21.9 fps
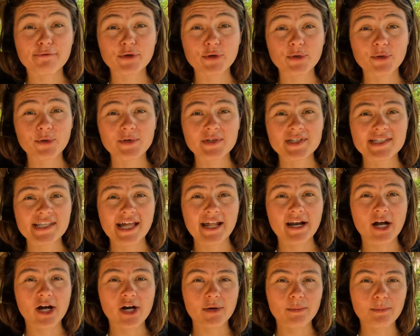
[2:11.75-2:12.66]
foods
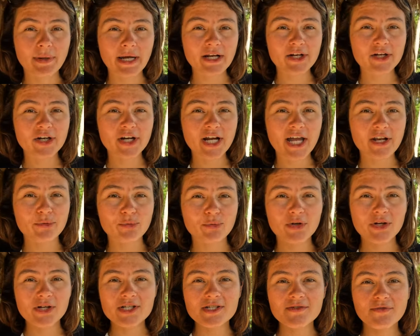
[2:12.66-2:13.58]
that are better
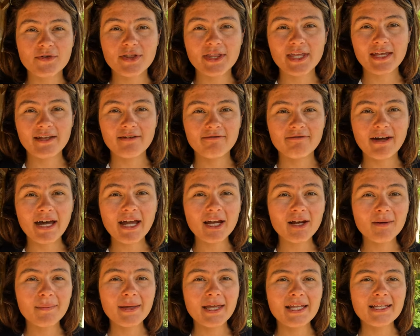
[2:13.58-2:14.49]
and worse for the
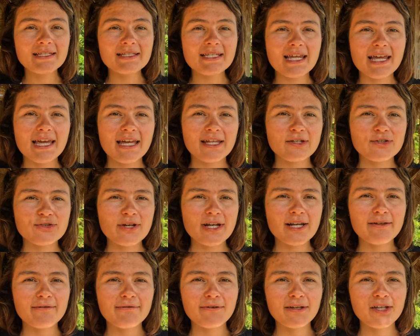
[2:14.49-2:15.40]
environment and
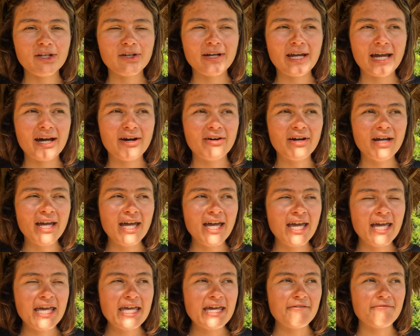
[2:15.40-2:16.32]
trying to figure out
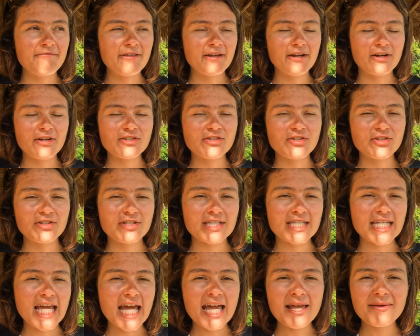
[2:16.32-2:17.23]
if there are
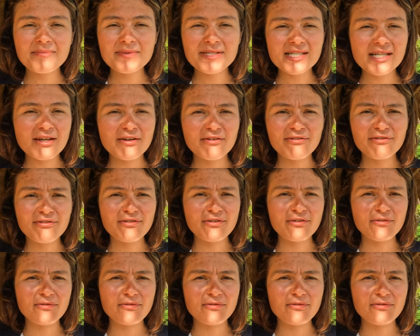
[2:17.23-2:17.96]
certain types of